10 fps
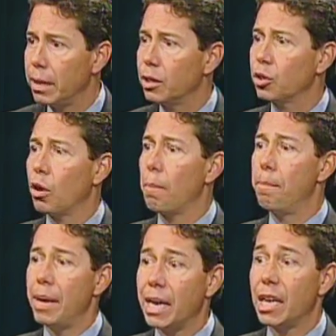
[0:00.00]
been so
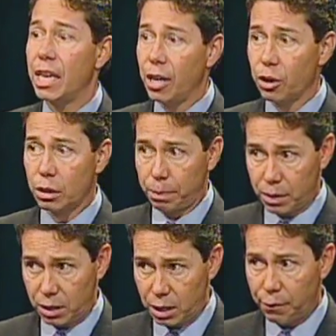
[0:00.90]
big here
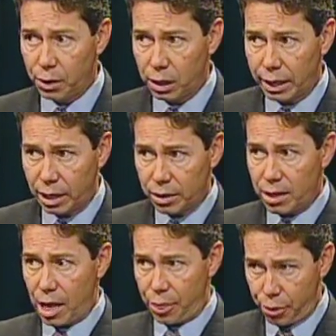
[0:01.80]
specifically because of
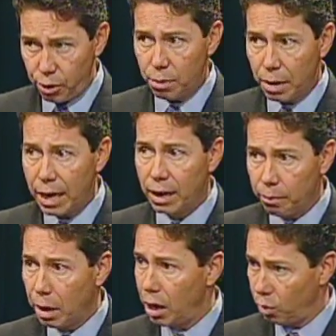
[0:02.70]
that
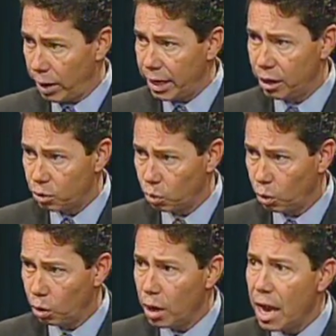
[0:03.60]
30-mile radius
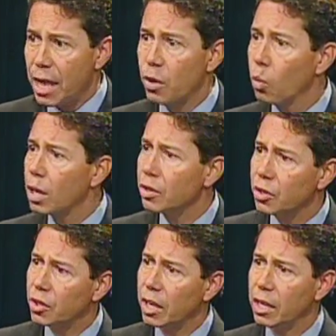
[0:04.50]
rule? And then what has the
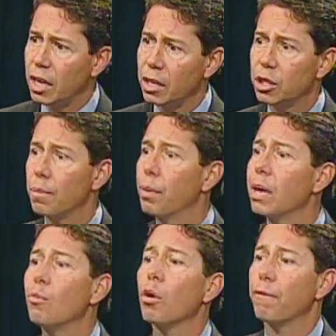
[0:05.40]
city done to
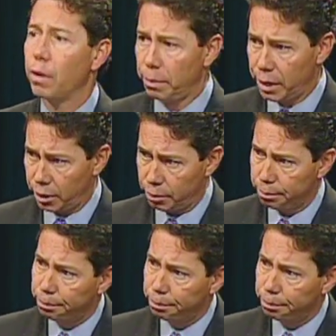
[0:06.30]
bring more filming here?